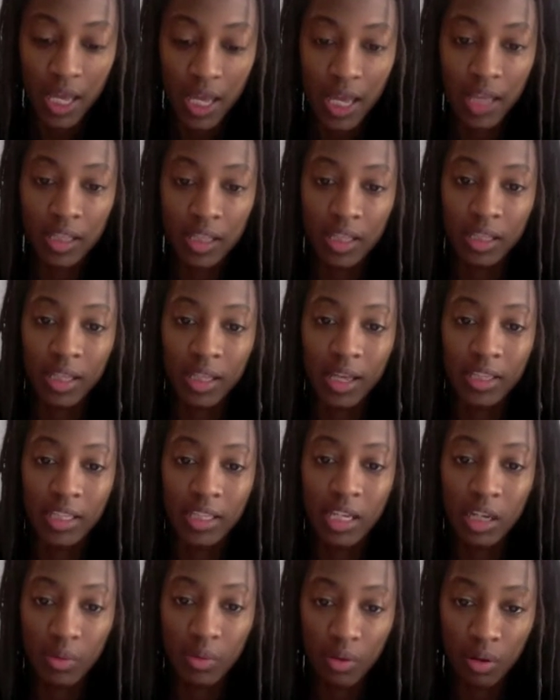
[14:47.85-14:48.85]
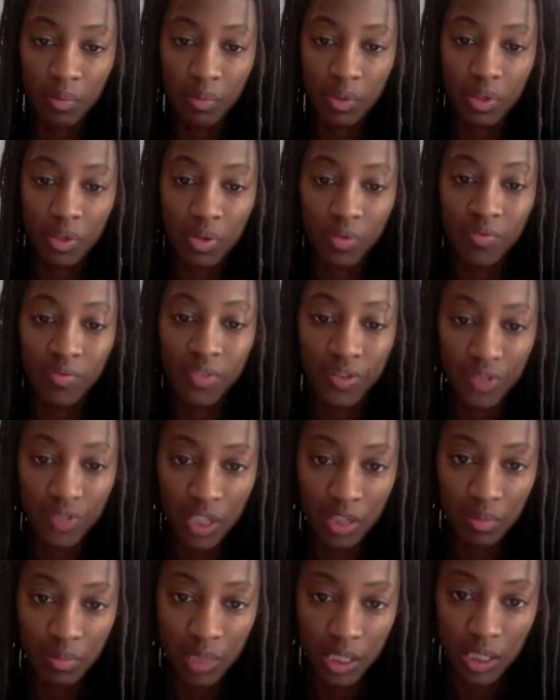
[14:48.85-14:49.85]
and it lasts anywhere between
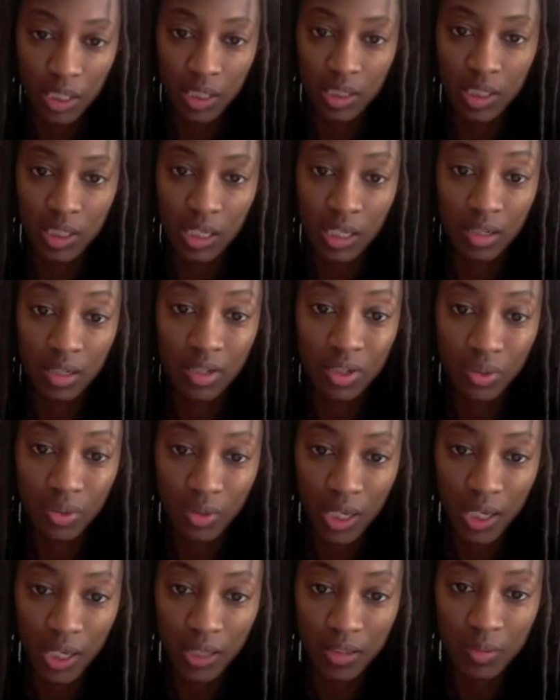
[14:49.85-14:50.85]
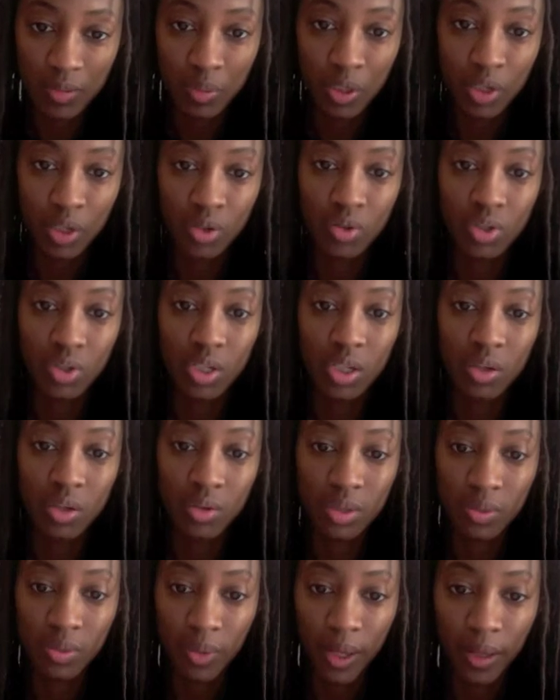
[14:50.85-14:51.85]
15 minutes and 2 days, but it usually
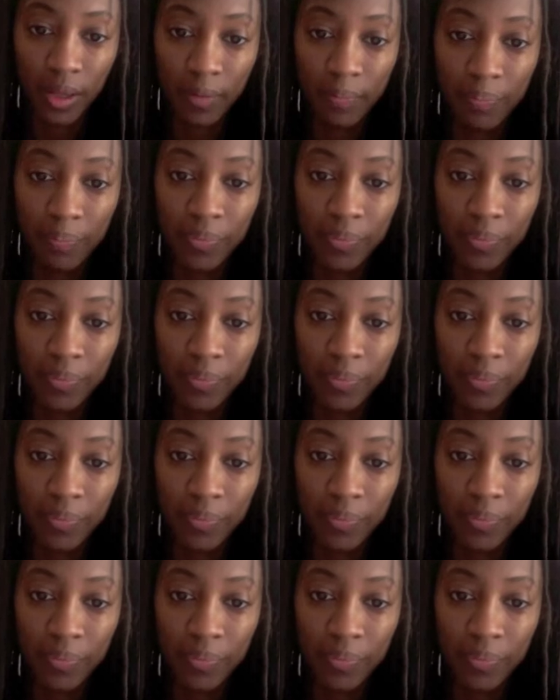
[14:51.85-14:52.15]
goes away.